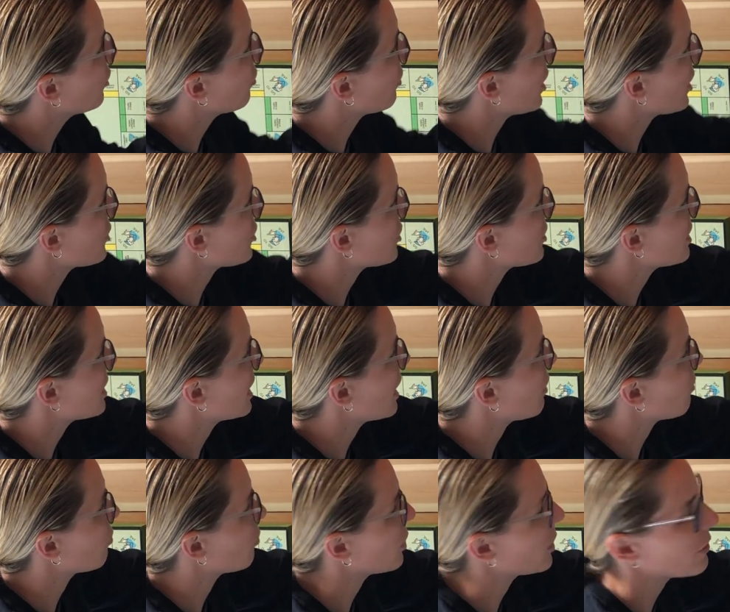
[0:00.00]
correction to
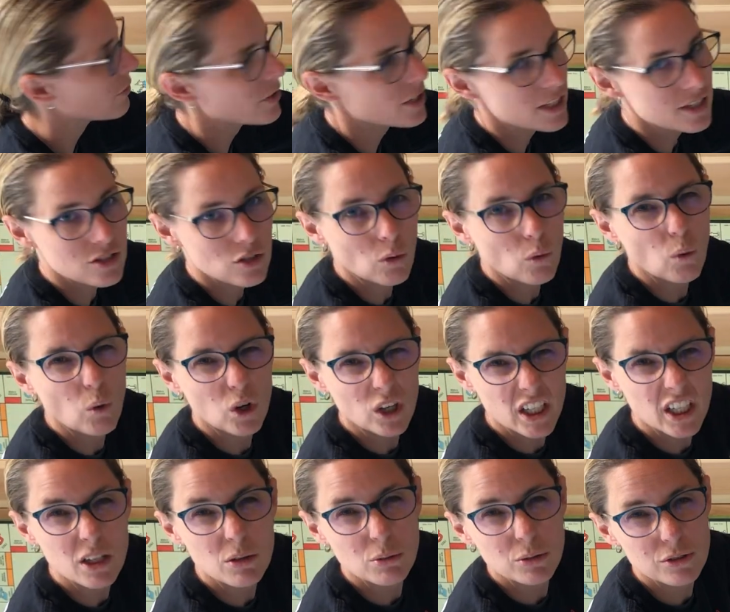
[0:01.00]
get rid of this or
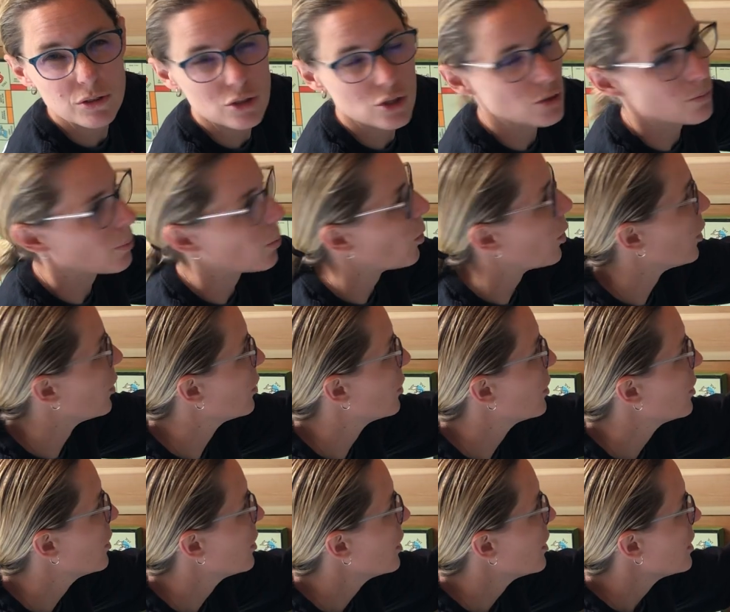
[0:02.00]
equals to part.
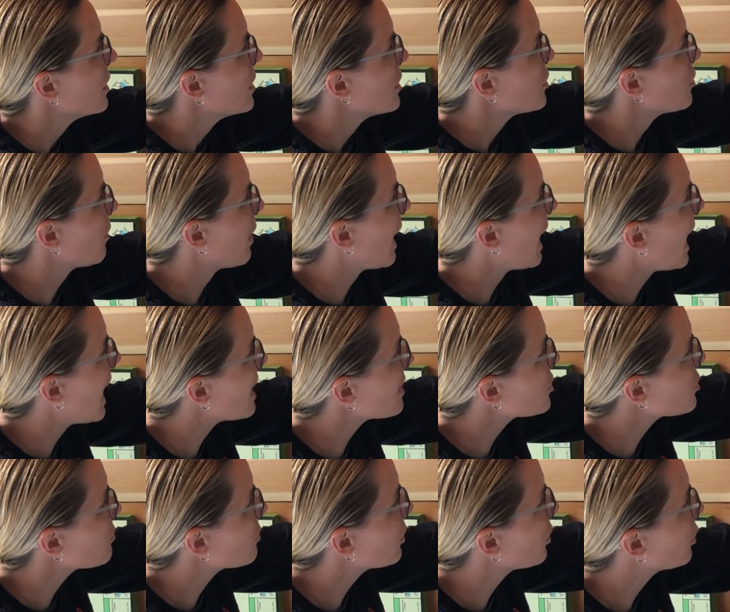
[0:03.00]
So it
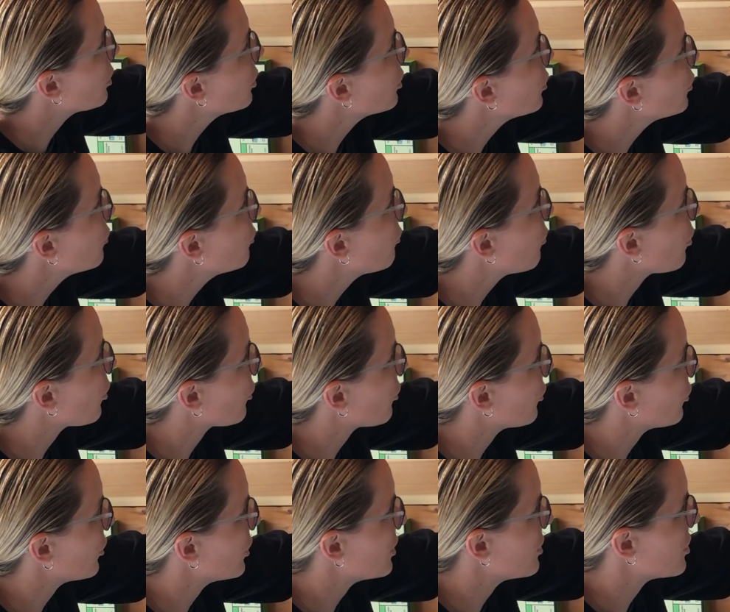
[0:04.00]
has to include
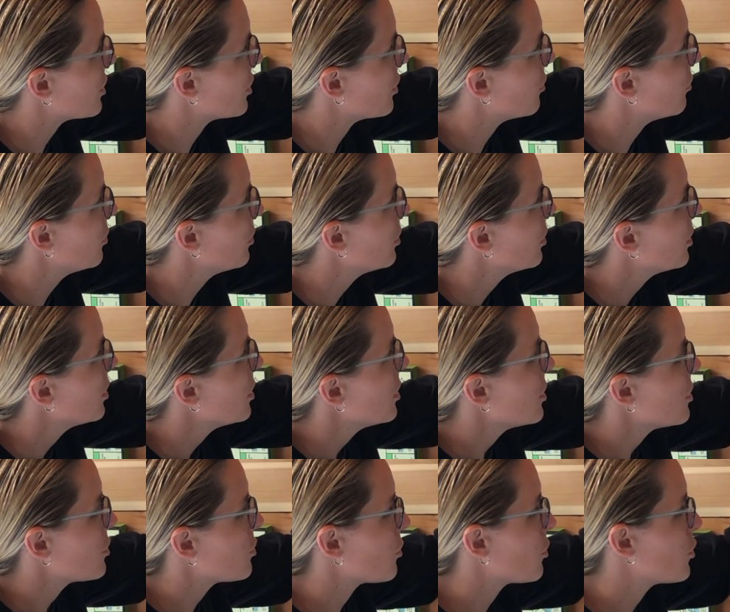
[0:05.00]
432.
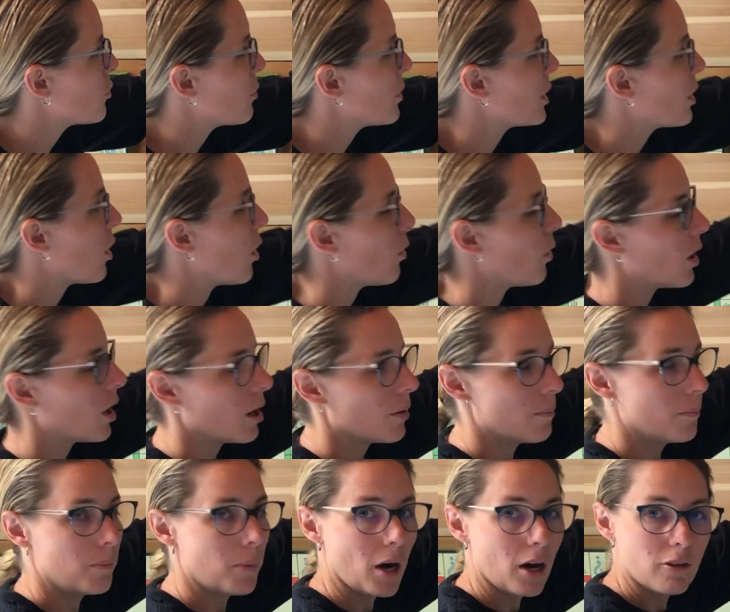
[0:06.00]
So do we go
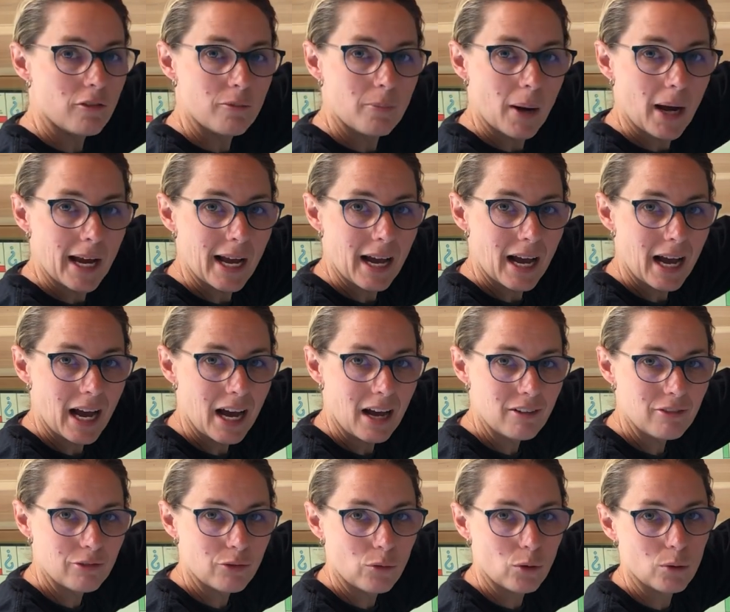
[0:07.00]
above by a
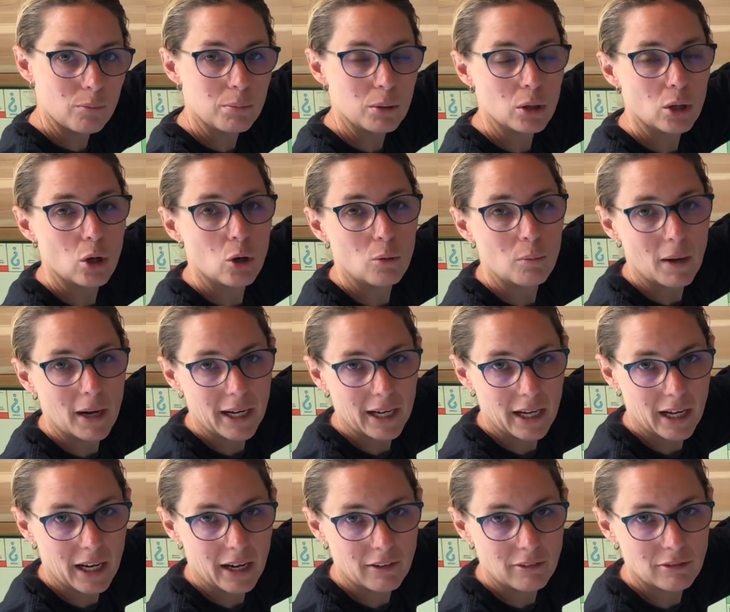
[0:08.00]
half or below by a
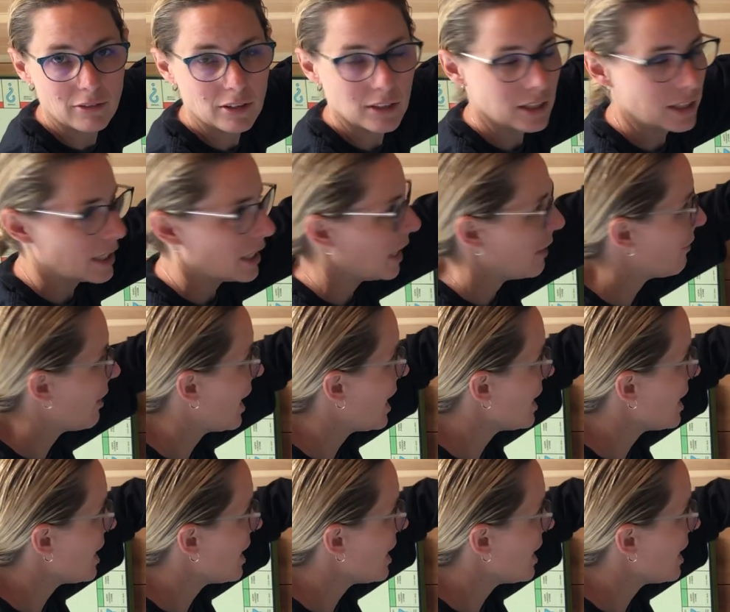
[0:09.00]
half? If it